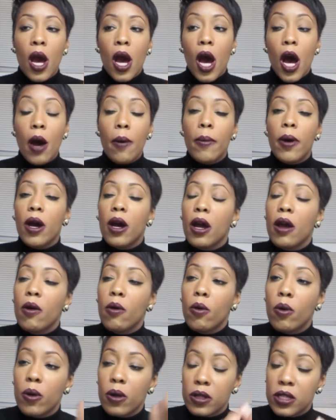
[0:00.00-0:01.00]
Um,
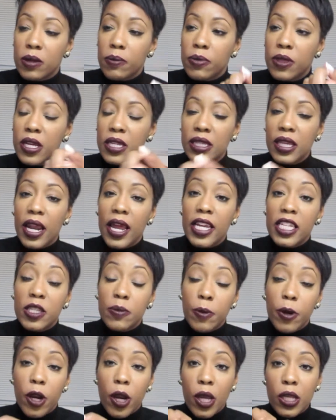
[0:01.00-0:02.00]
uh, some things that I
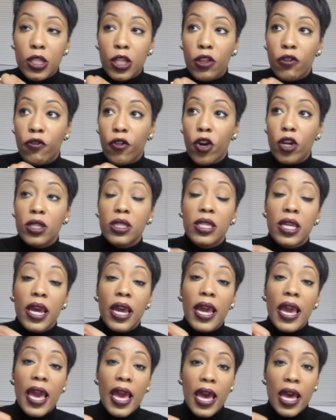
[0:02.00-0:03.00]
experienced on the first
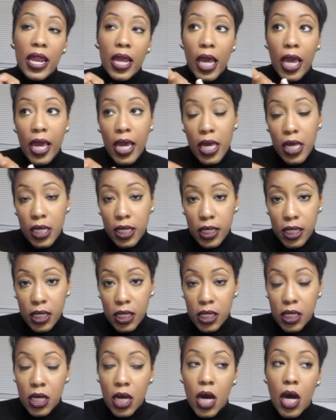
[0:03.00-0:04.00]
day:
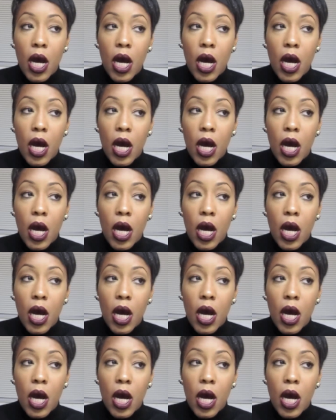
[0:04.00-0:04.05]
headaches.